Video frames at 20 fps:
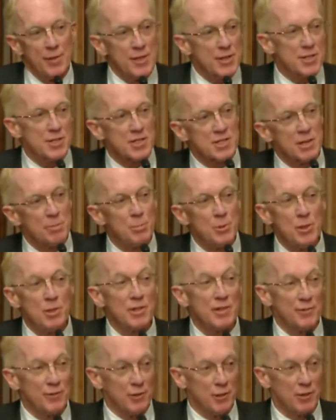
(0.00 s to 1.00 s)
this is a
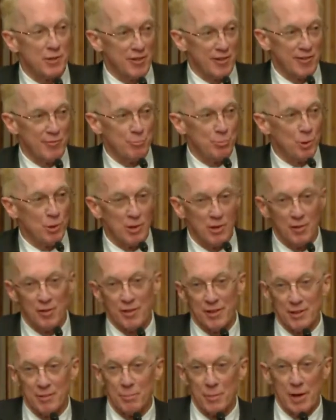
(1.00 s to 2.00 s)
beautiful
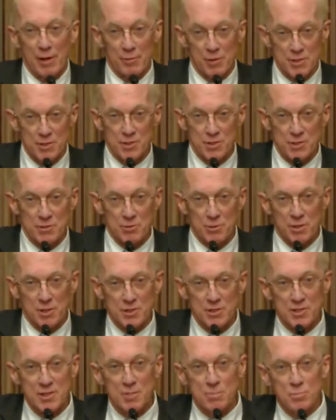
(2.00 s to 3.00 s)
curveball that Mayris is
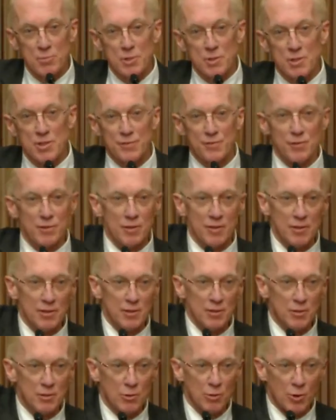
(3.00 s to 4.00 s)
throwing, just a
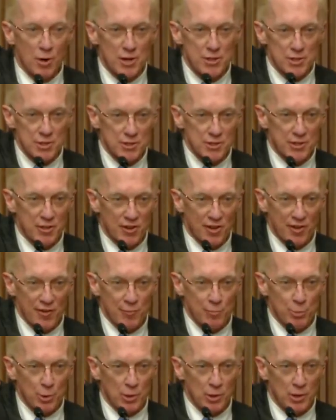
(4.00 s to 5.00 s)
beautiful, gorgeous
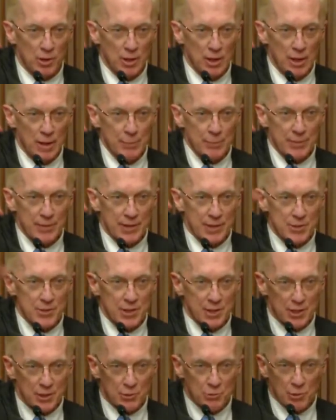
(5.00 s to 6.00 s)
curveball
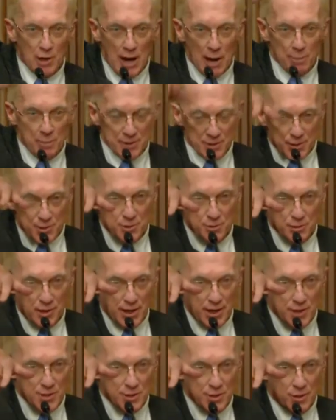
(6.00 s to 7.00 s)
that's going to drop in the
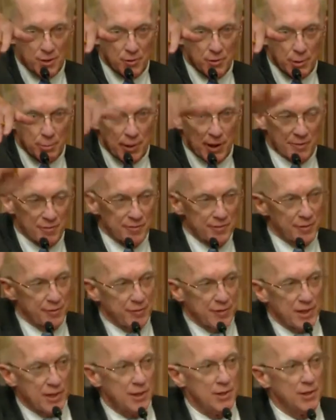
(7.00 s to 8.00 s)
strike zone about
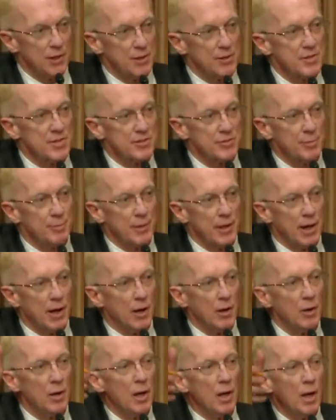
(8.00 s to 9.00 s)
15 years from
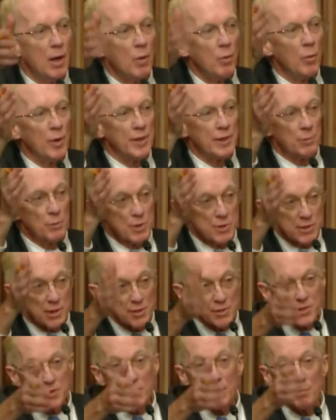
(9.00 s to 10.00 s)
now when the
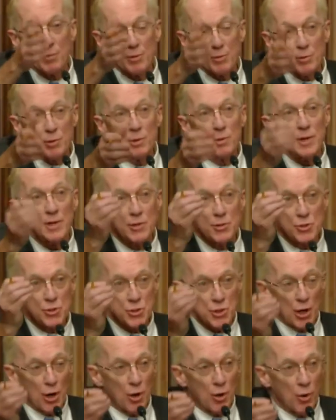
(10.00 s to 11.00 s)
results come through and
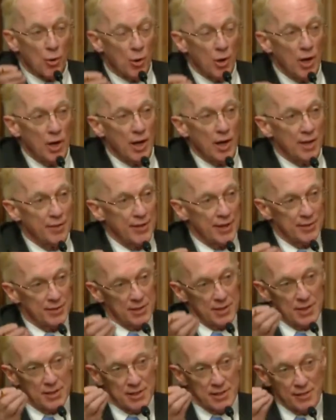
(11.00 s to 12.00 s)
show
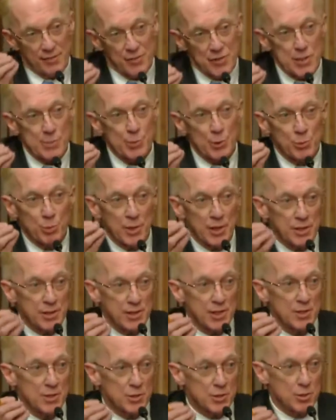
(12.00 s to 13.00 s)
that the difference
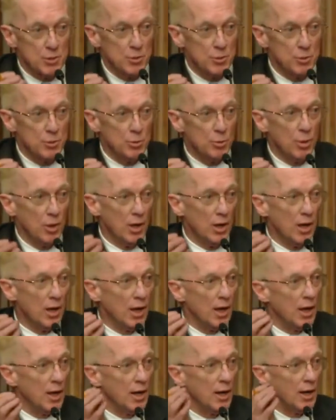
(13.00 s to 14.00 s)
between these two
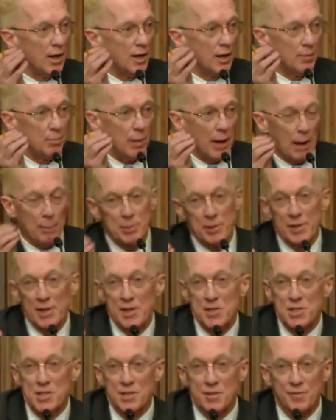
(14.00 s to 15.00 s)
uh,
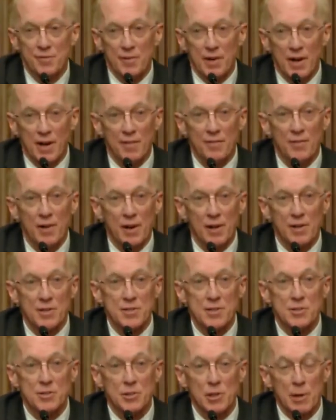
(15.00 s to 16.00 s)
populations of
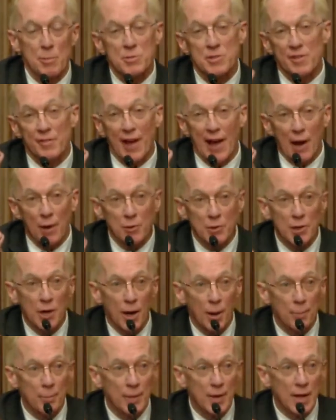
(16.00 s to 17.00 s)
firefighters in terms of
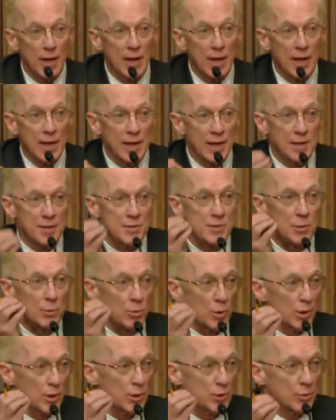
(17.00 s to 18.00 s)
outcome is
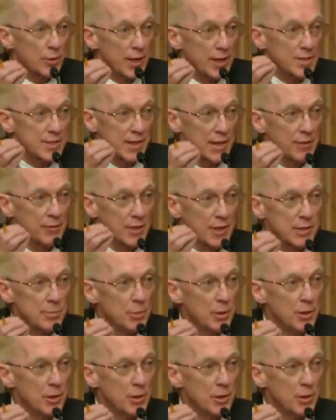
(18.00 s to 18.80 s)
the World Trade Center